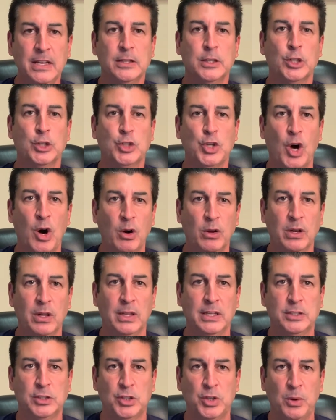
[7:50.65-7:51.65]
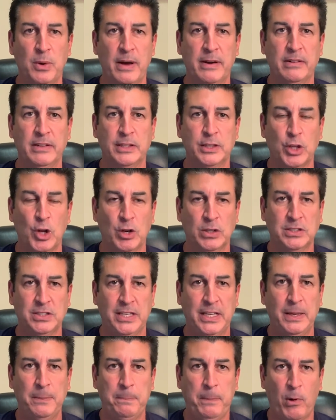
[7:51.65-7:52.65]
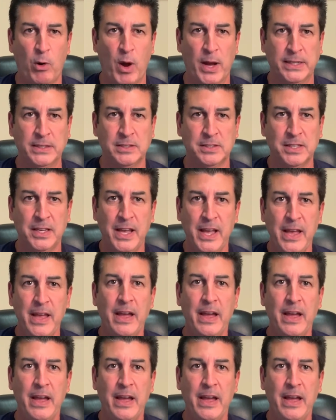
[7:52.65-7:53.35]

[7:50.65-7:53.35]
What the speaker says: The total is 213 points.